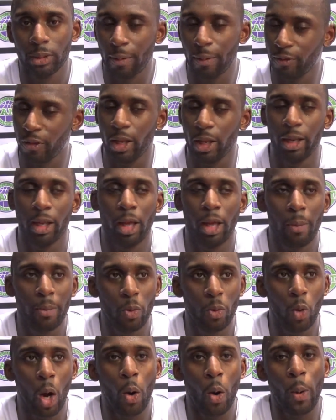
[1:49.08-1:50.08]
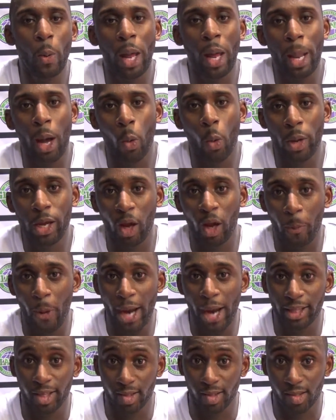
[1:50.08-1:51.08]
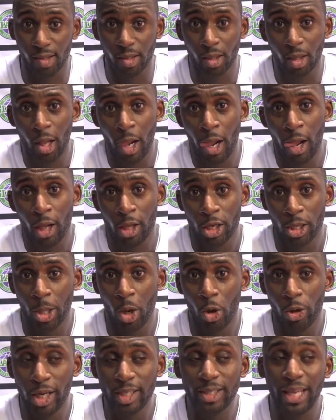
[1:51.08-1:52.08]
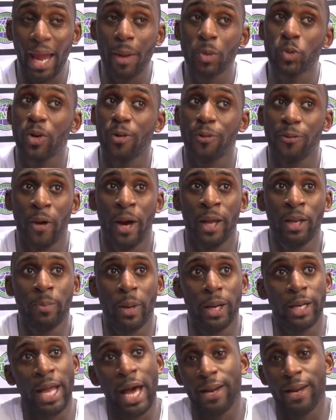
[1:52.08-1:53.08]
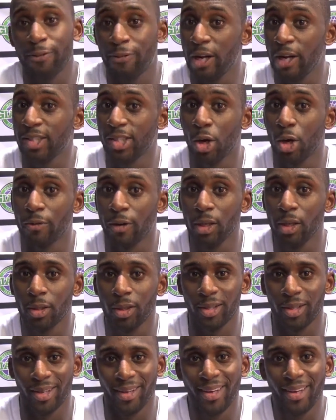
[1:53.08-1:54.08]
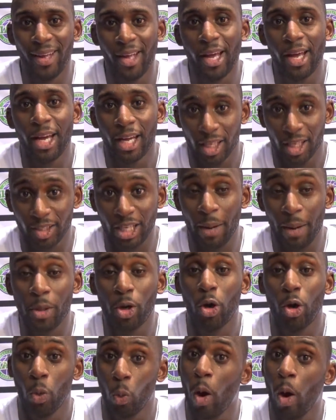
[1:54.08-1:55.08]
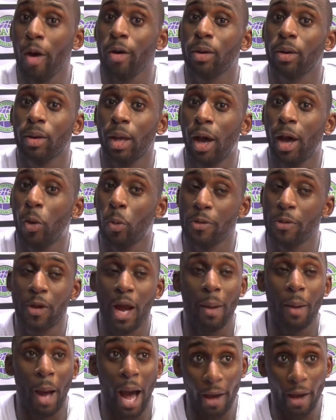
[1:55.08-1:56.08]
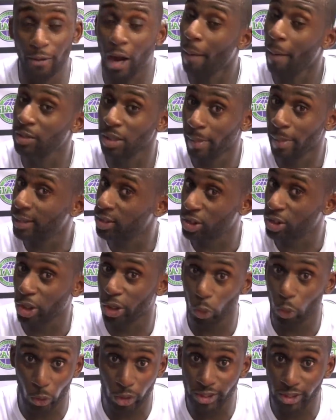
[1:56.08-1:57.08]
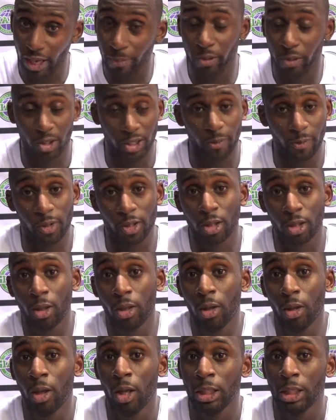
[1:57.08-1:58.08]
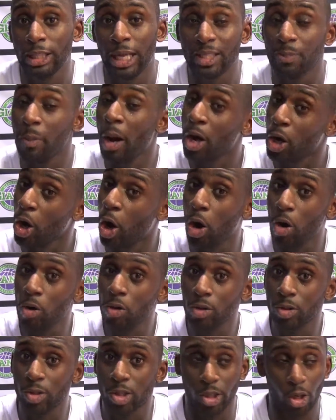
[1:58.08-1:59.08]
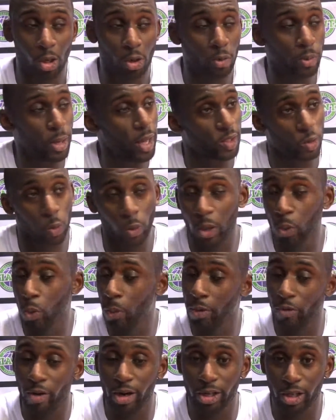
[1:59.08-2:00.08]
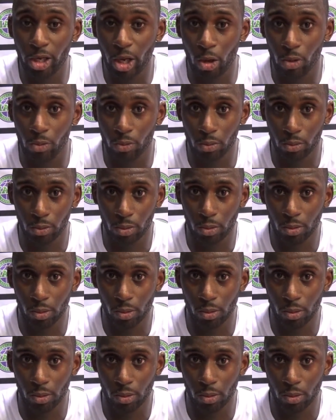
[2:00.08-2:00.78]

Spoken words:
Definitely. I mean, we've got a week of practice. You know, these games were fun, but now the fun's over. It's time to go to work. I've come to Manchester to win championships. That's my goal, so next week we'll be ready to go.